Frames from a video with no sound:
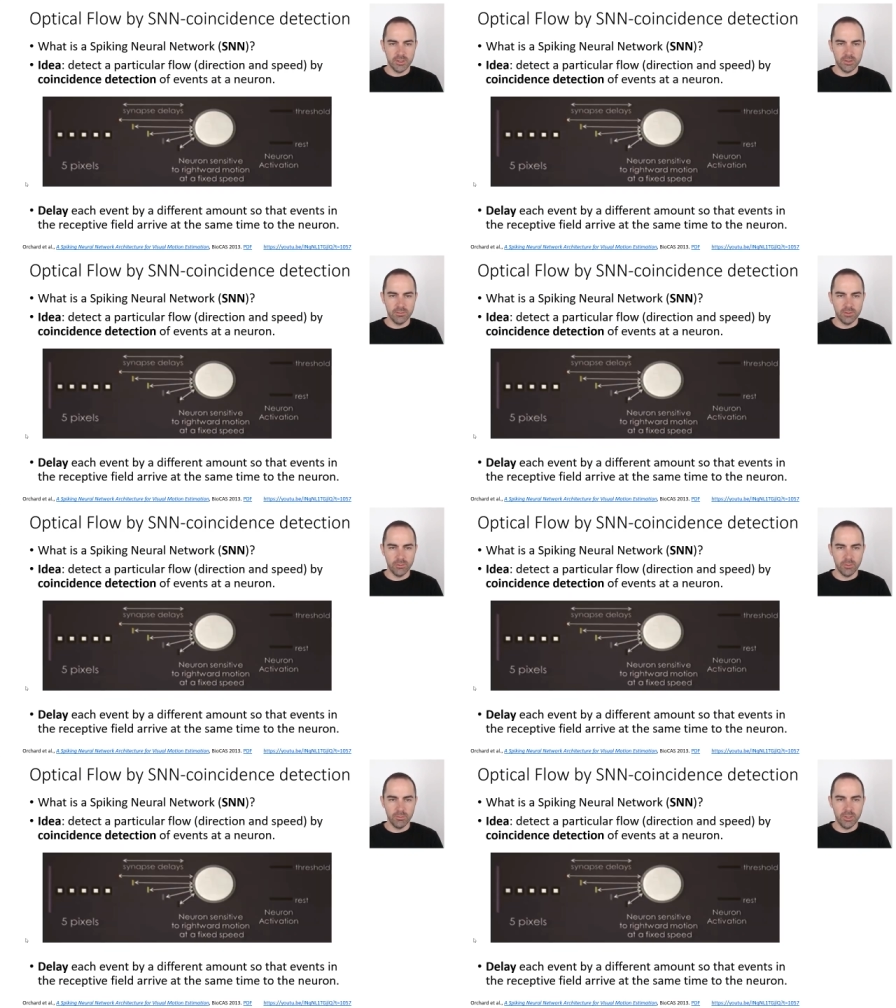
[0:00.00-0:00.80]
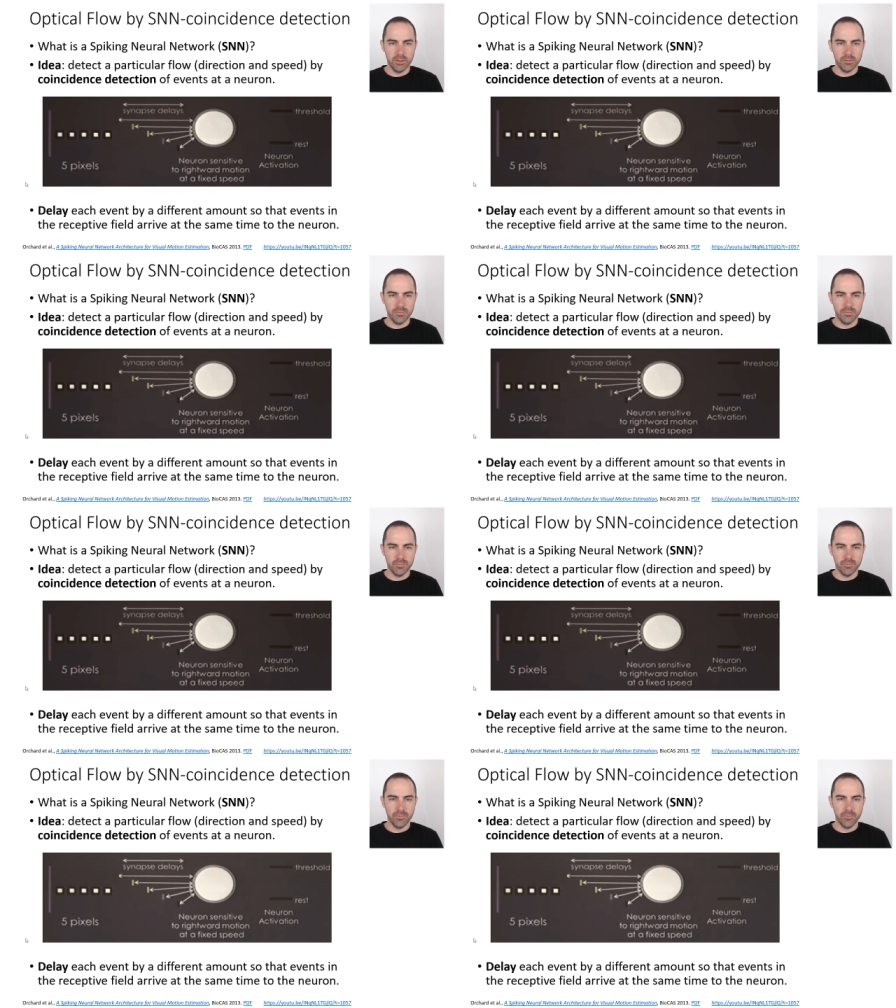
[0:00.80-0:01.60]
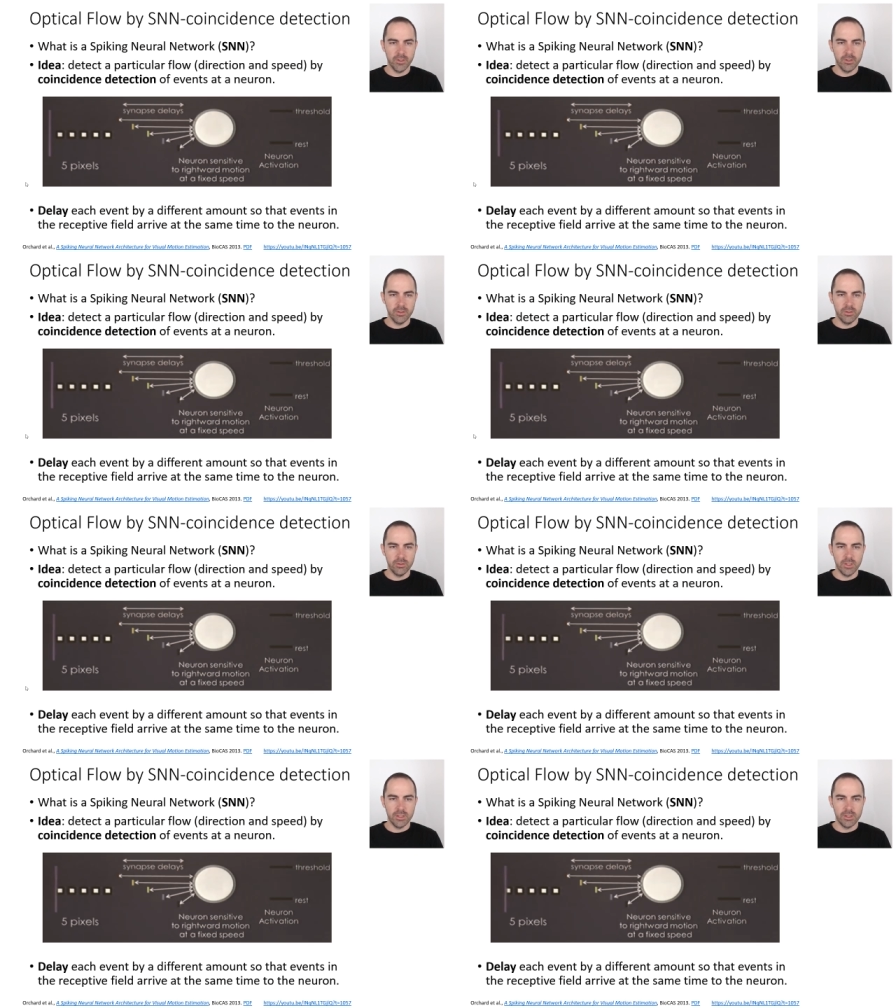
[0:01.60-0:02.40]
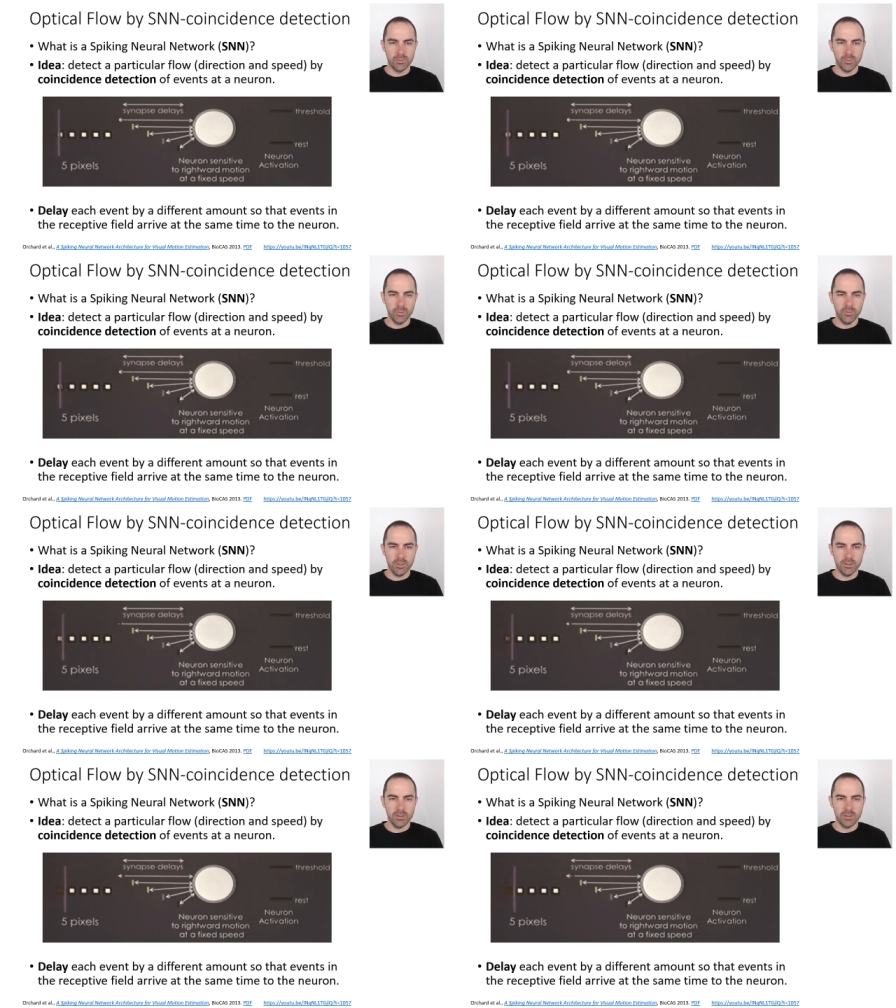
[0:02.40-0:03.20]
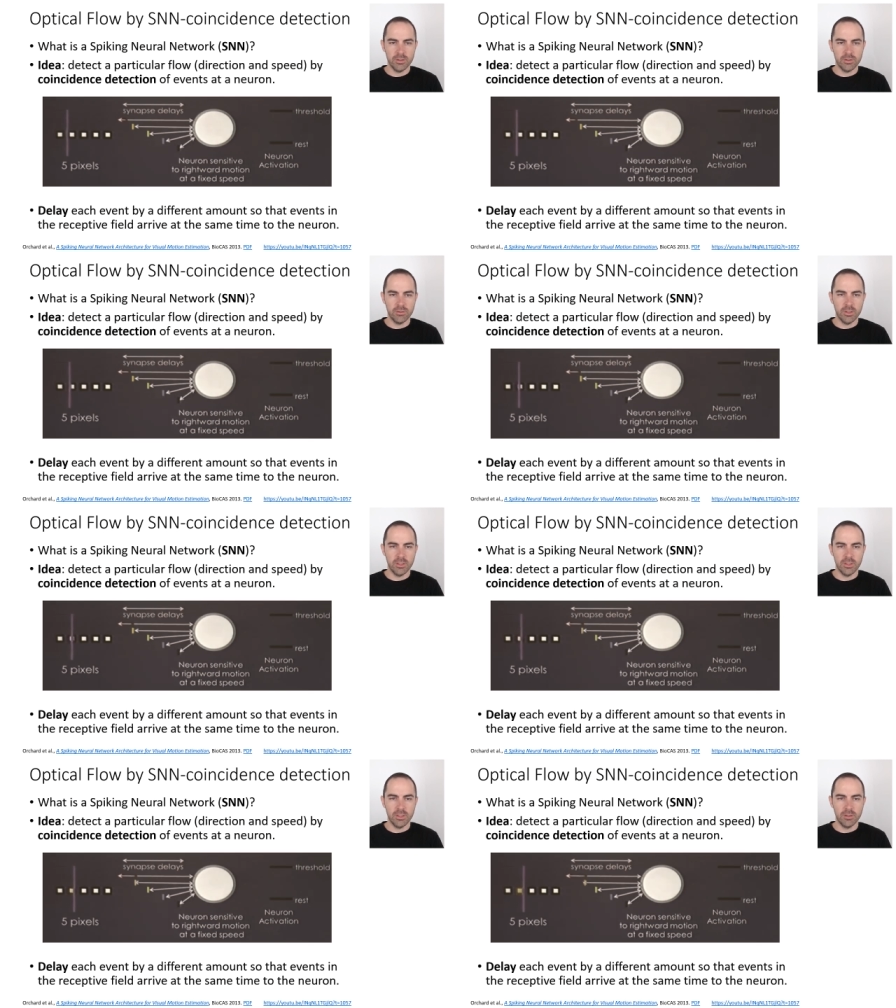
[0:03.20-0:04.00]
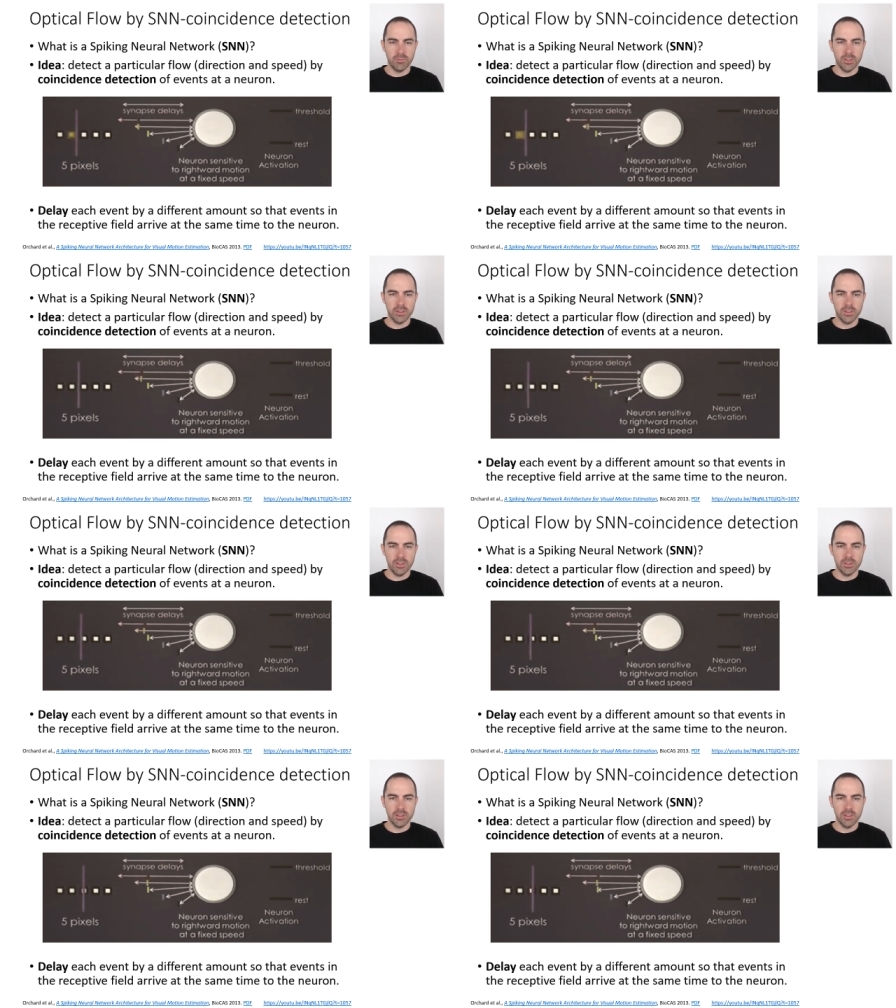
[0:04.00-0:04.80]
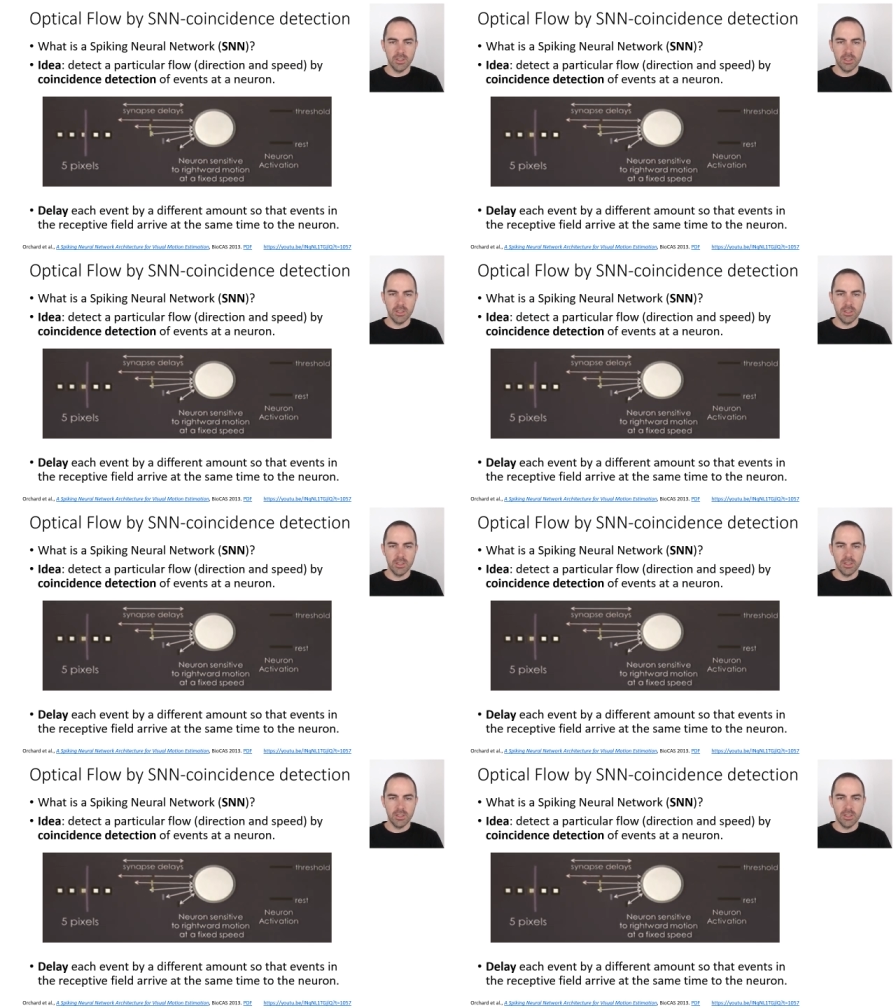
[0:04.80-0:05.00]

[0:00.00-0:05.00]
in the following video. So the edge is moving, it's triggering the pixels,